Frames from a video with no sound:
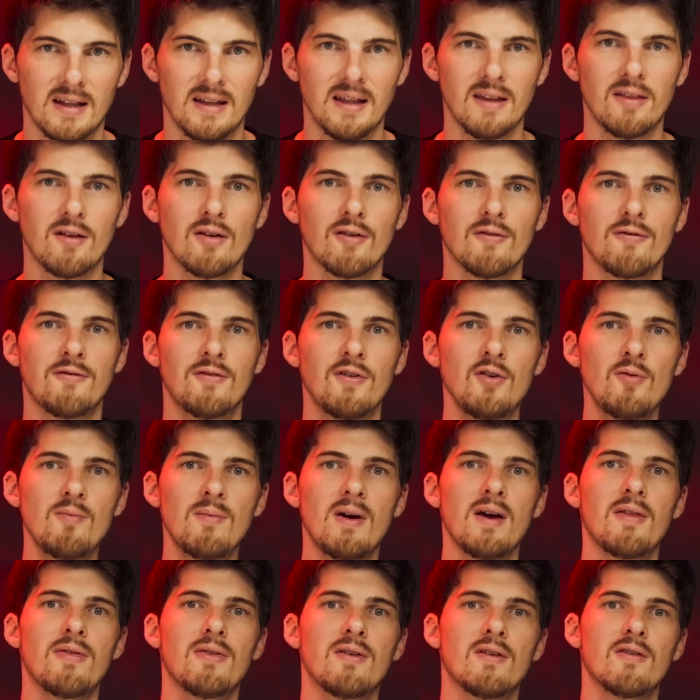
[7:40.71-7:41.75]
Now, there are a few
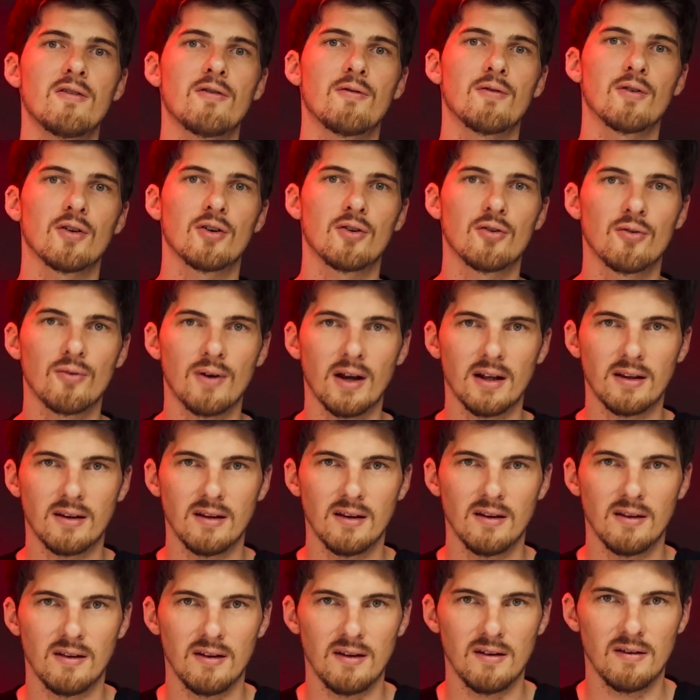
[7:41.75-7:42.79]
methods for
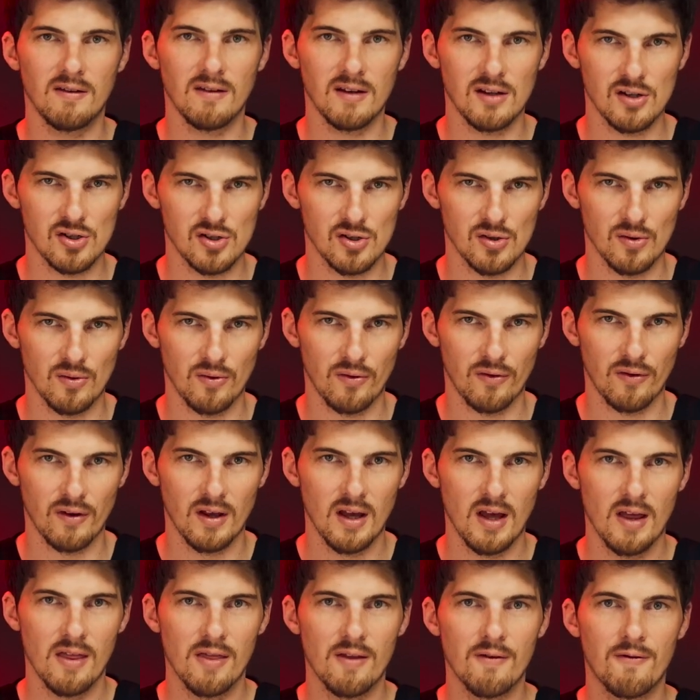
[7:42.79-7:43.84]
correcting these issues.
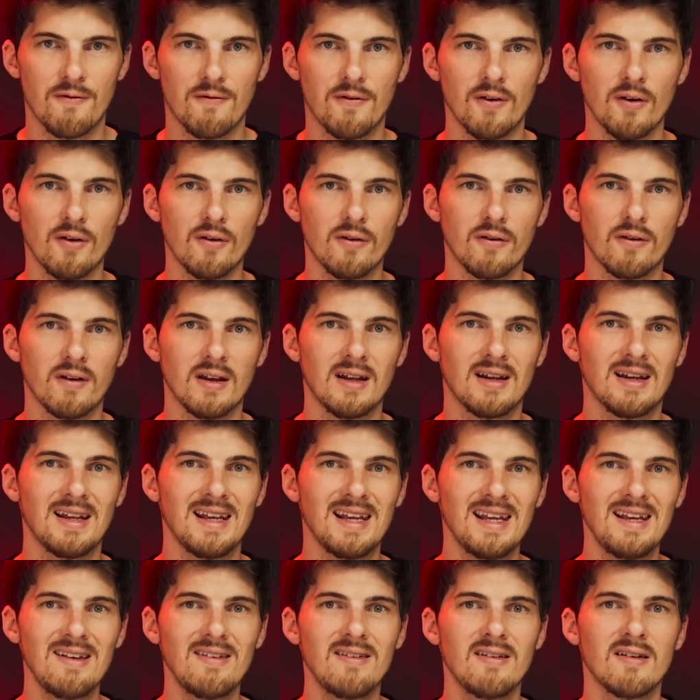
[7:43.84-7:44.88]
The first and
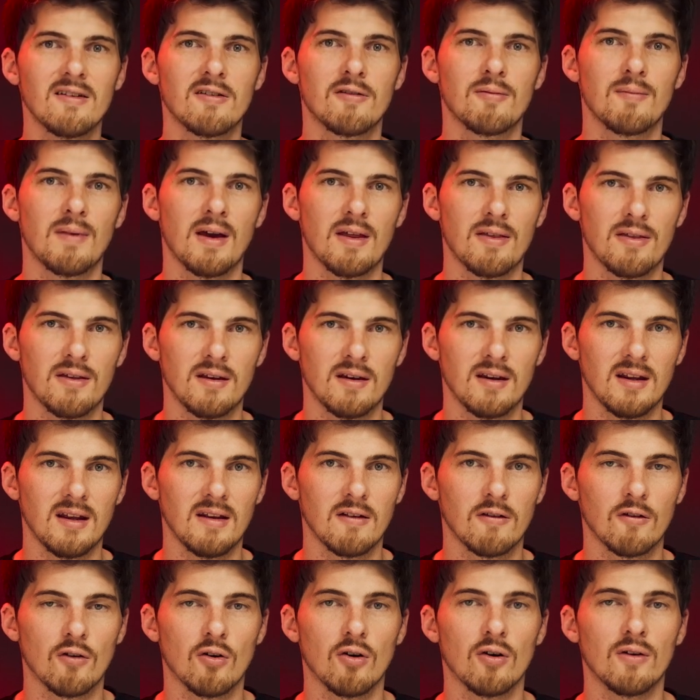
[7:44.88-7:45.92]
easiest method
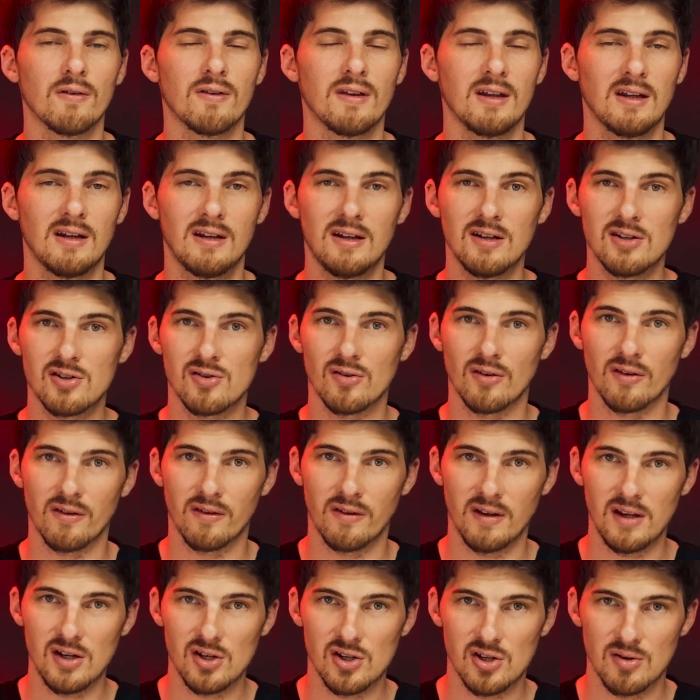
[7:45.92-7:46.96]
is called the
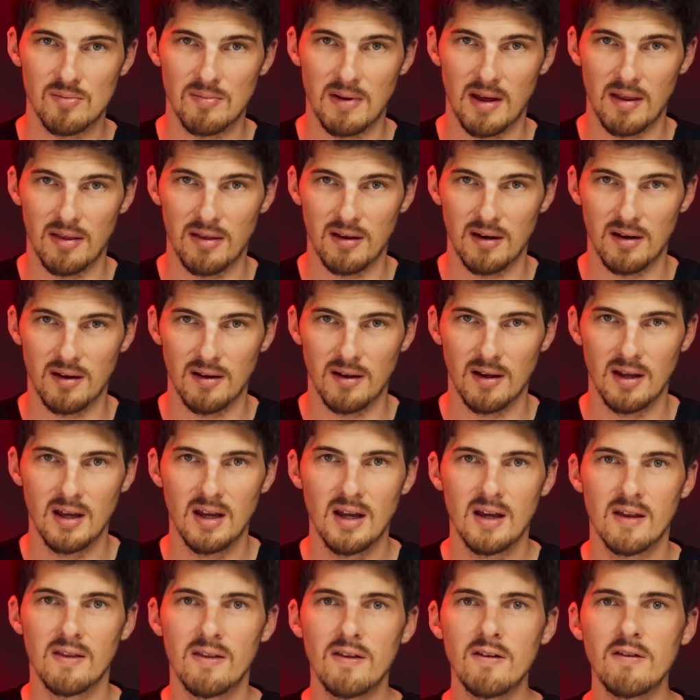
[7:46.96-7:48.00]
initialization method.
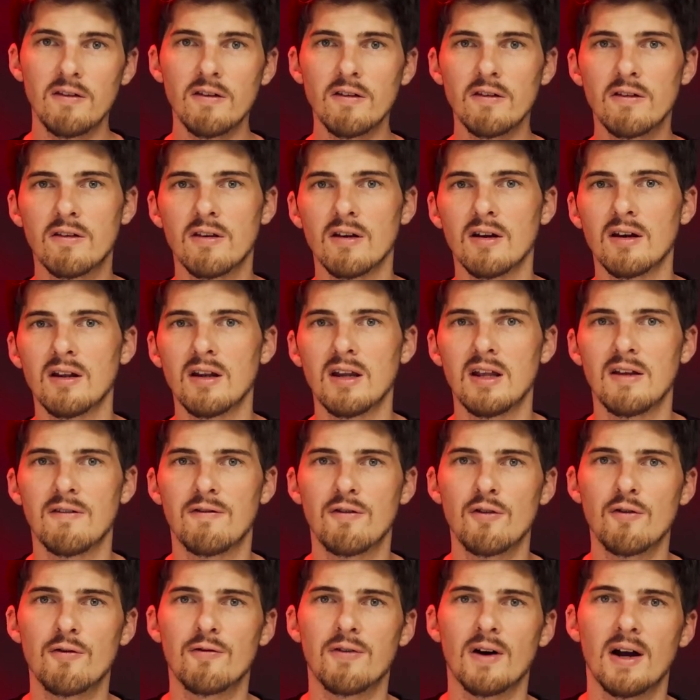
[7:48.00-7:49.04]
This is done if
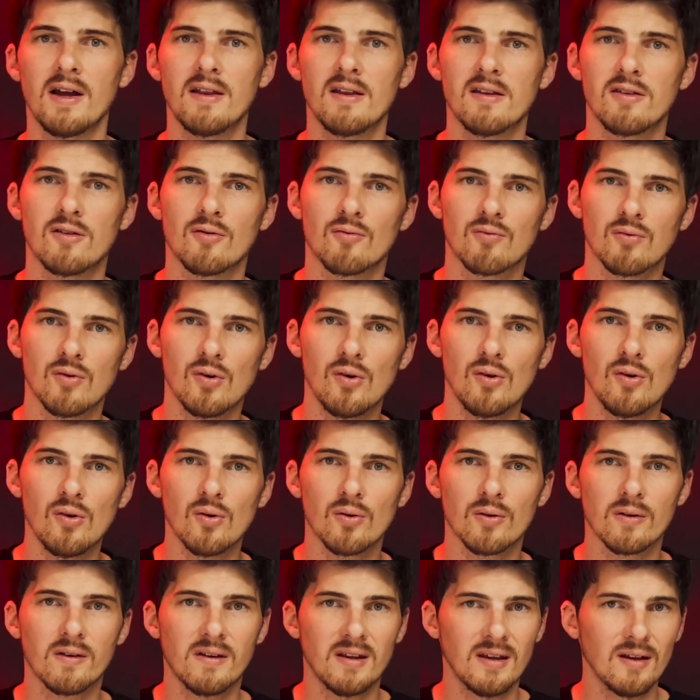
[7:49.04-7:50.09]
you find that the roll
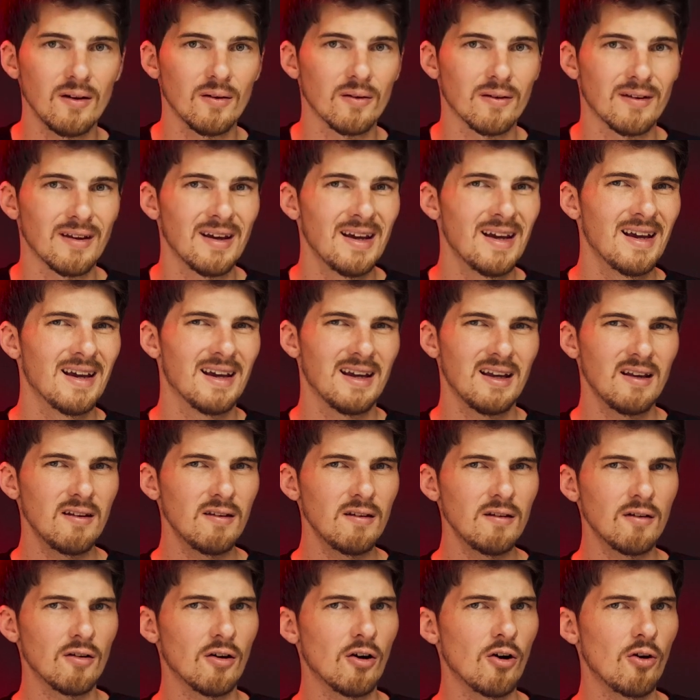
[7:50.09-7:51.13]
or tilt
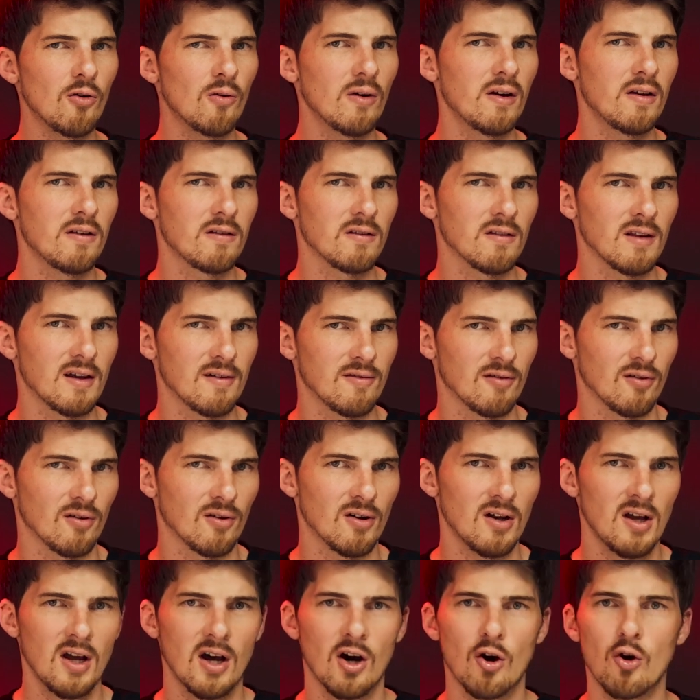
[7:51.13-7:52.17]
isn't always level,
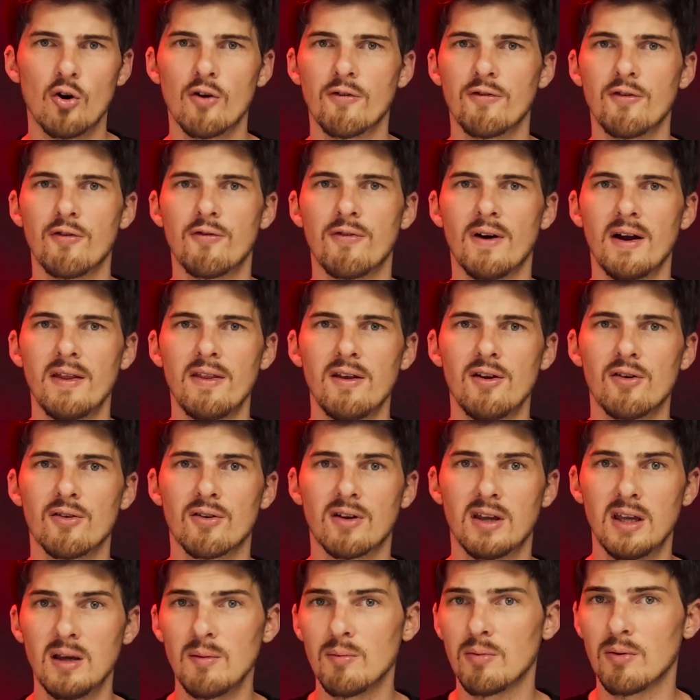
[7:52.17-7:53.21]
or if you find that your
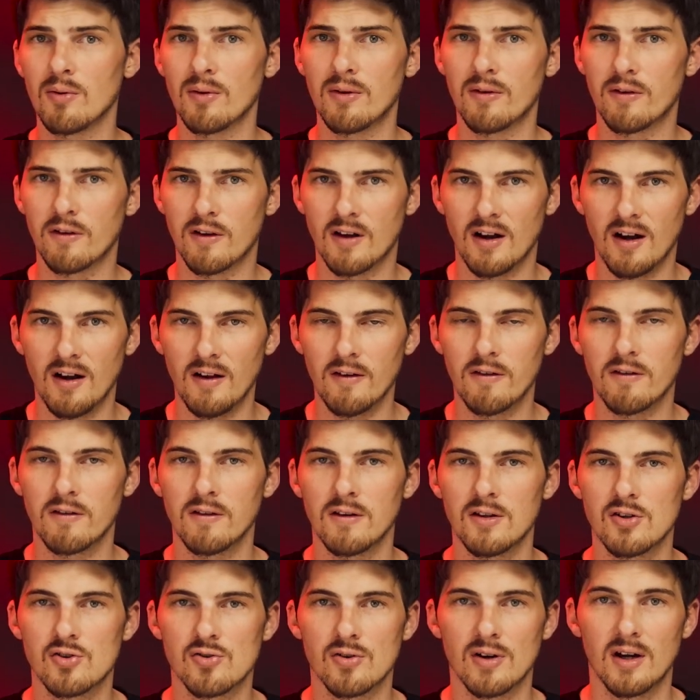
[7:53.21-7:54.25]
gimbal is
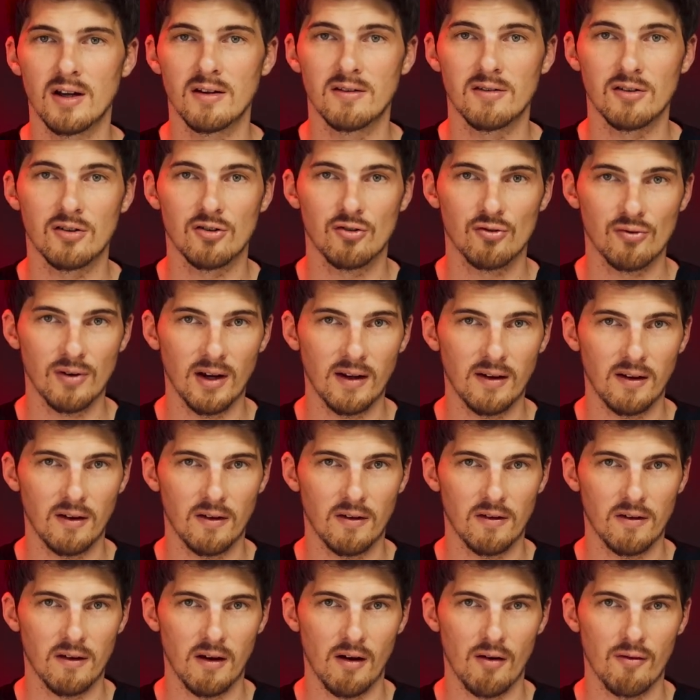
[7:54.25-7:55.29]
constantly trying to correct
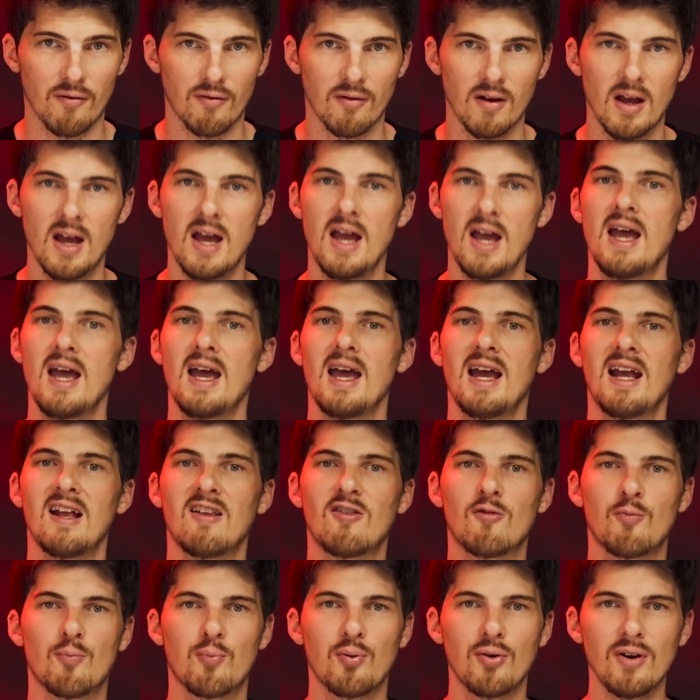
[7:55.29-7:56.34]
itself.
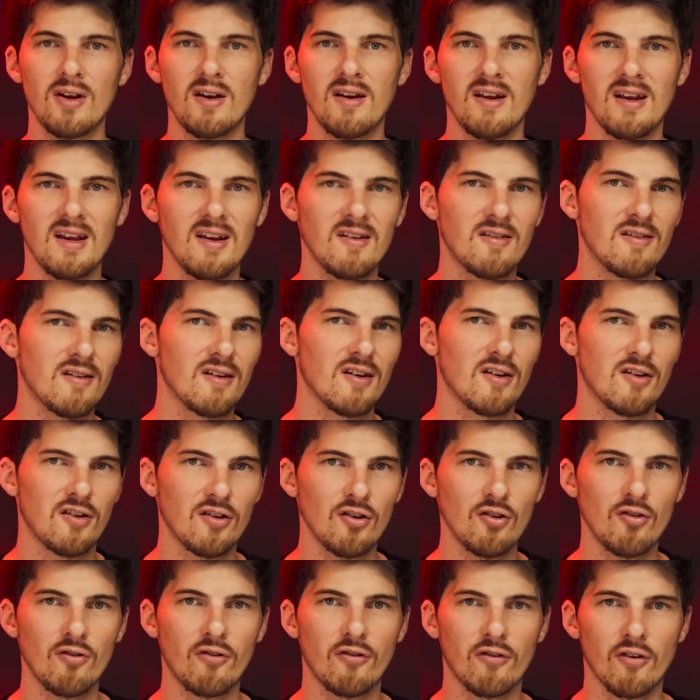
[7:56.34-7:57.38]
It's pretty easy to
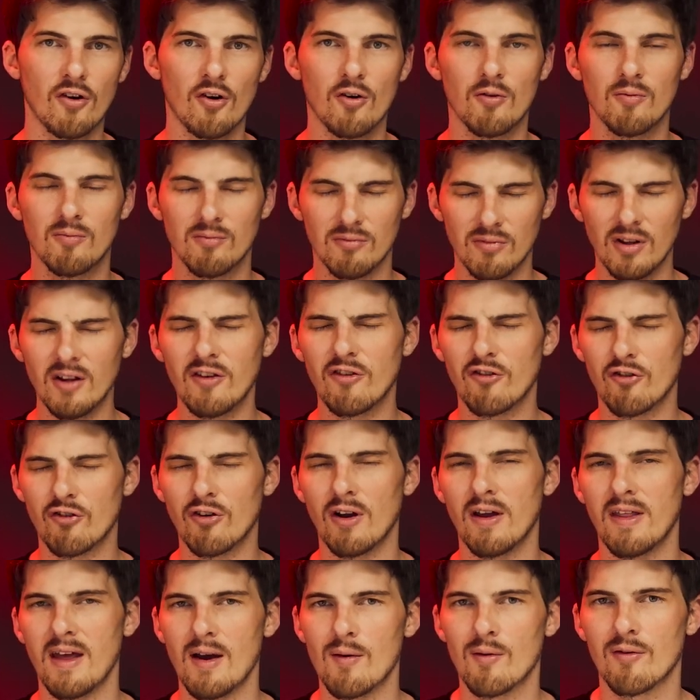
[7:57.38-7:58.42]
do, so let's
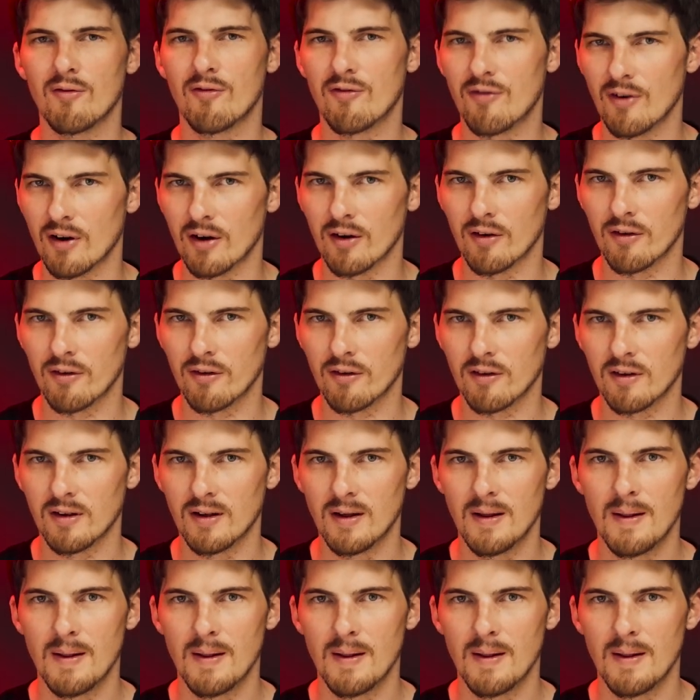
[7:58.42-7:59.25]
try that one first.